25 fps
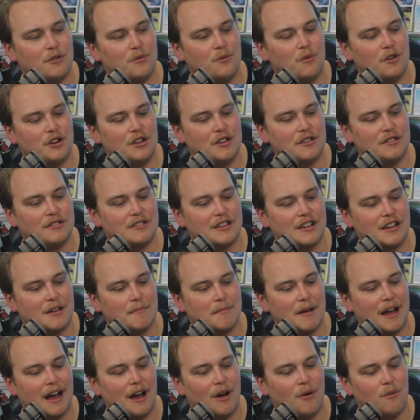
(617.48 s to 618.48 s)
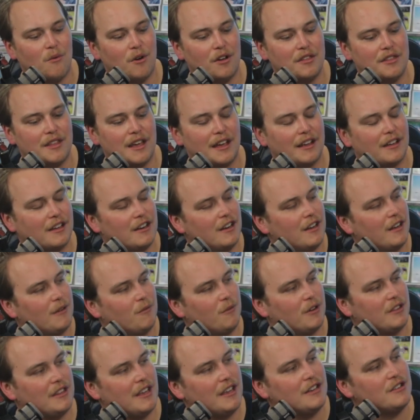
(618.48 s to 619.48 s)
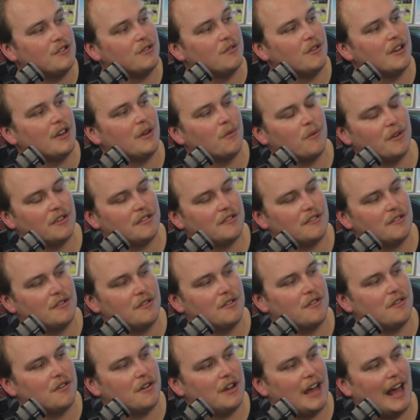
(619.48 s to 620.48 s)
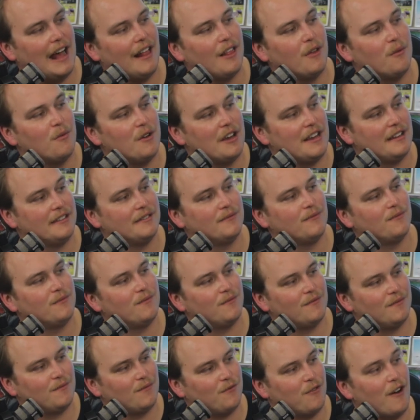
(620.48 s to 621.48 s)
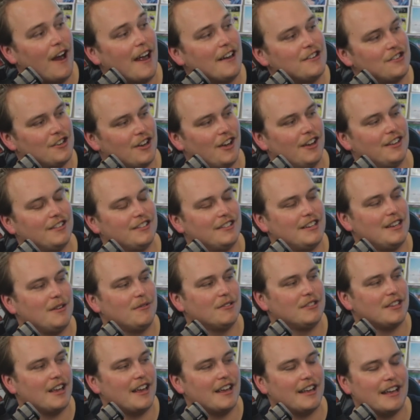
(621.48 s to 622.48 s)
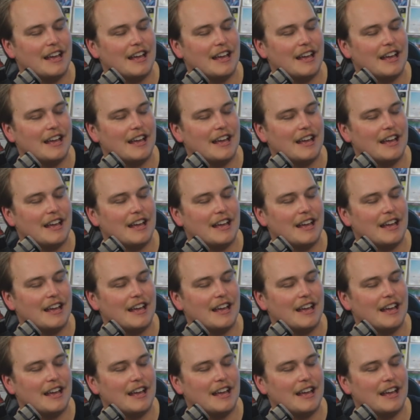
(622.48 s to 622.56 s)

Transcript: what do you think about what they're doing with your Halloween franchise? And he was like,